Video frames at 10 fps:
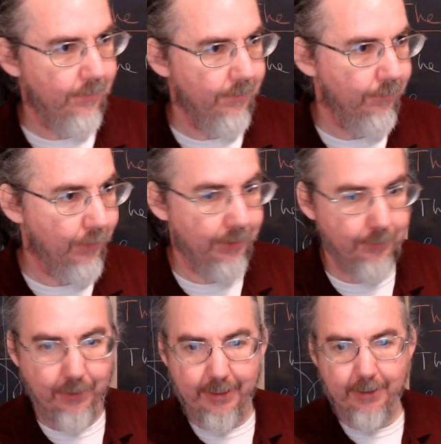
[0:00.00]

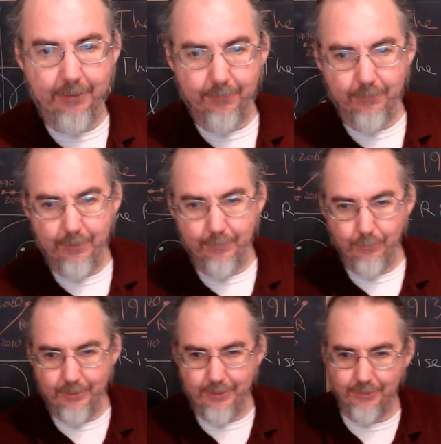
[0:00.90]
right of
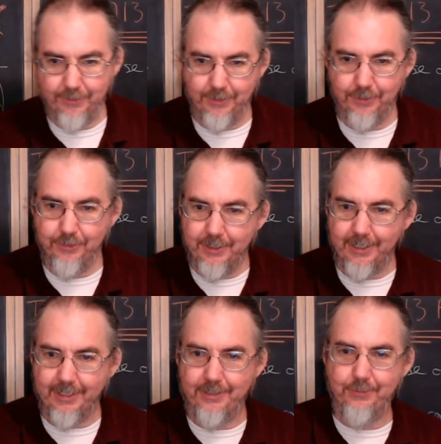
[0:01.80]
employers to unionize,